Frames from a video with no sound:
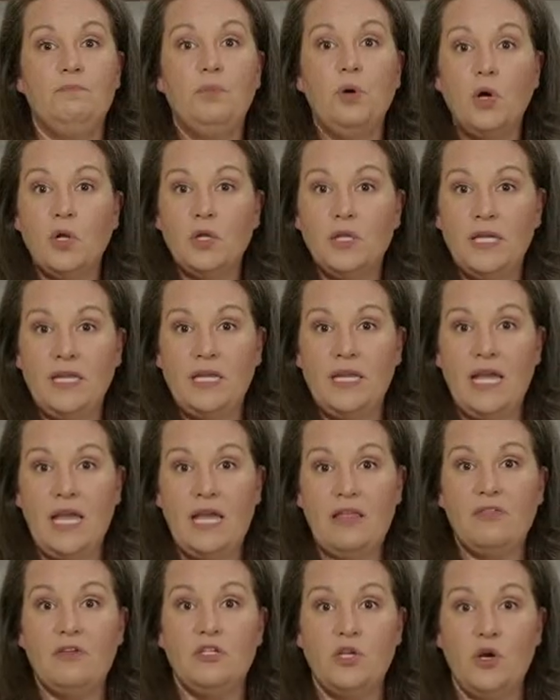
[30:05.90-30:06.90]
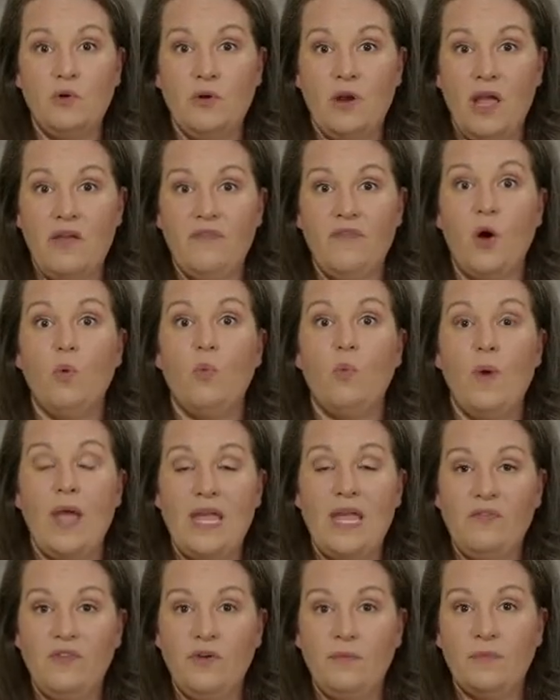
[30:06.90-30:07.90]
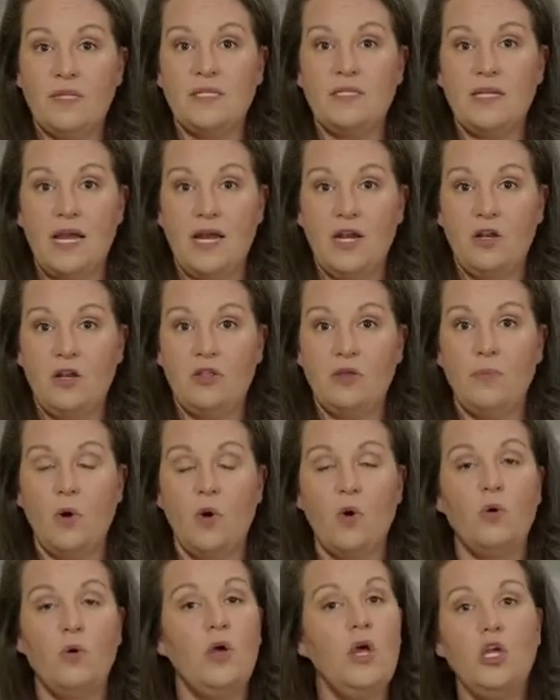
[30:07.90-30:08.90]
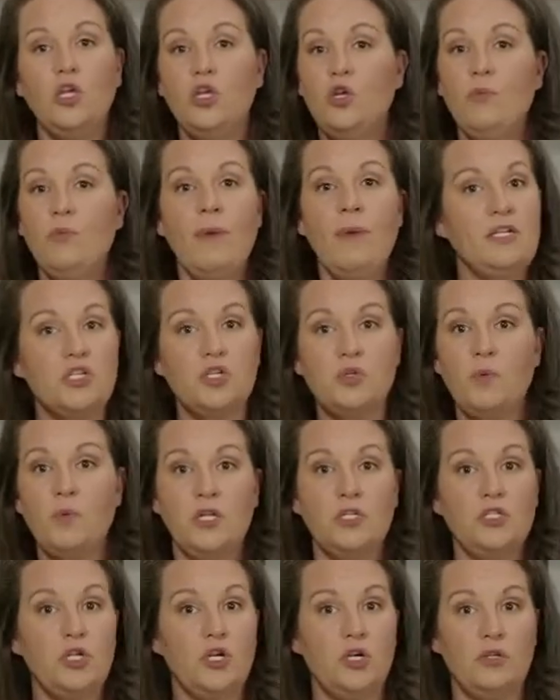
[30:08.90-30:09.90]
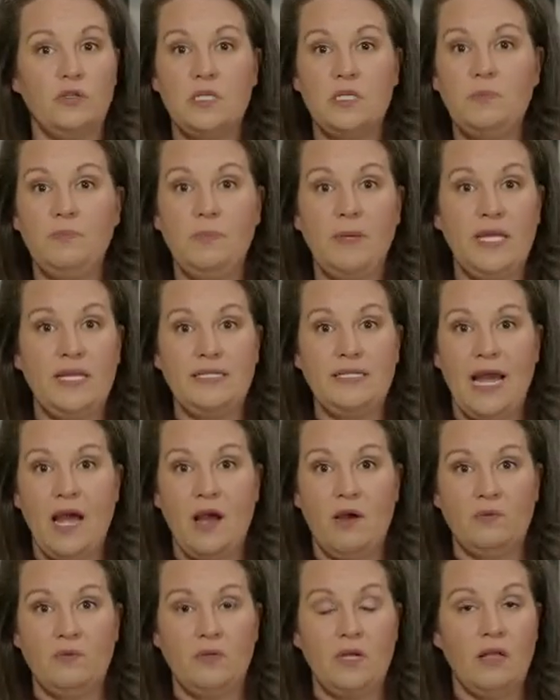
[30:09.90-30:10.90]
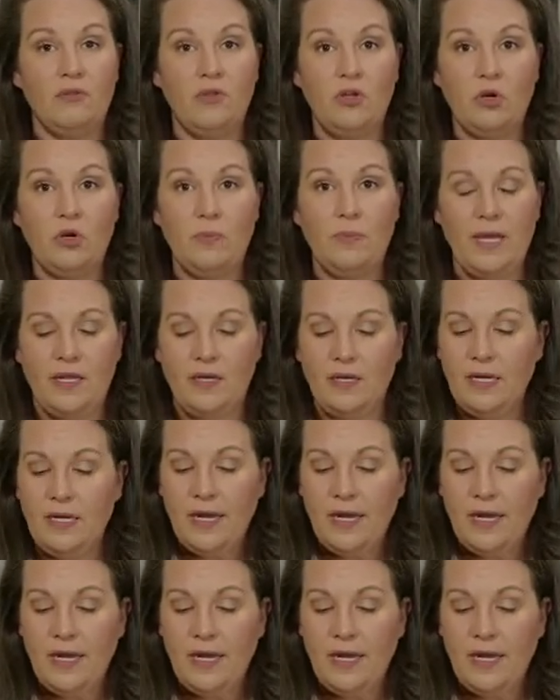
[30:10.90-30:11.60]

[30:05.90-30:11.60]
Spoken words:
pulling the dough knife away from the side of the bowl. You might just want to turn the speed down a little bit.